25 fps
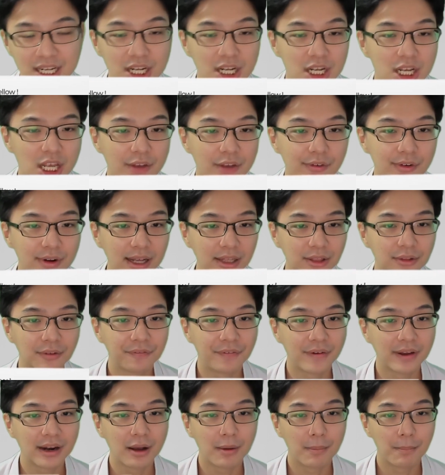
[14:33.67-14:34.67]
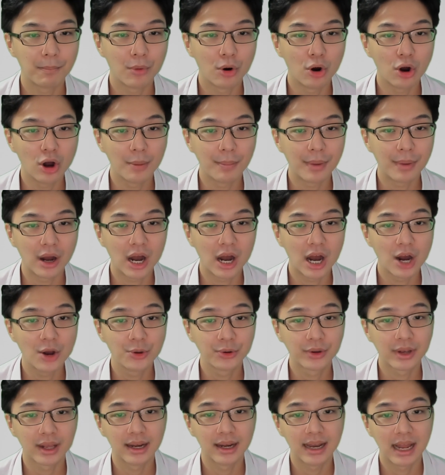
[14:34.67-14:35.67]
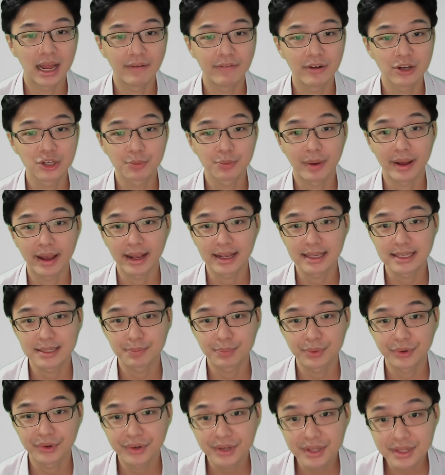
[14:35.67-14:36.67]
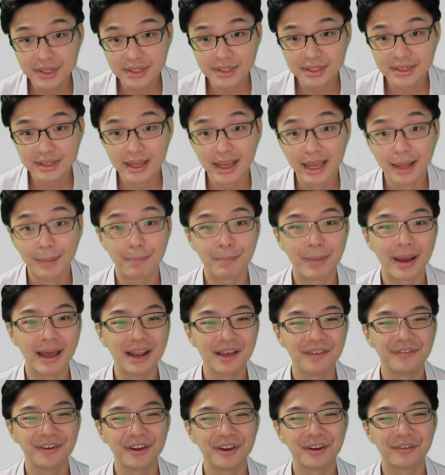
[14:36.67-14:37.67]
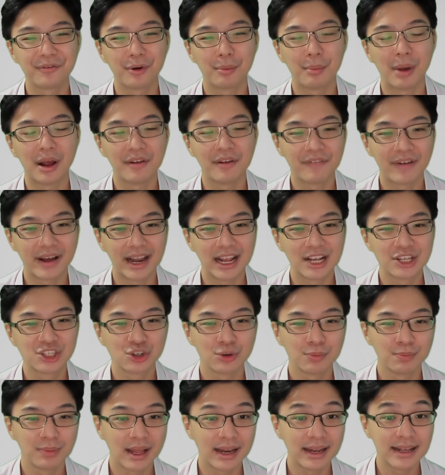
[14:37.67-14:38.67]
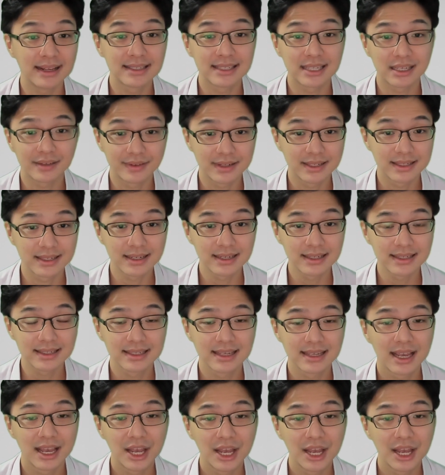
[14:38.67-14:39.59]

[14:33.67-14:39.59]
If you'd like to find out more about how you can leverage my experience and benefit from my financial planning services,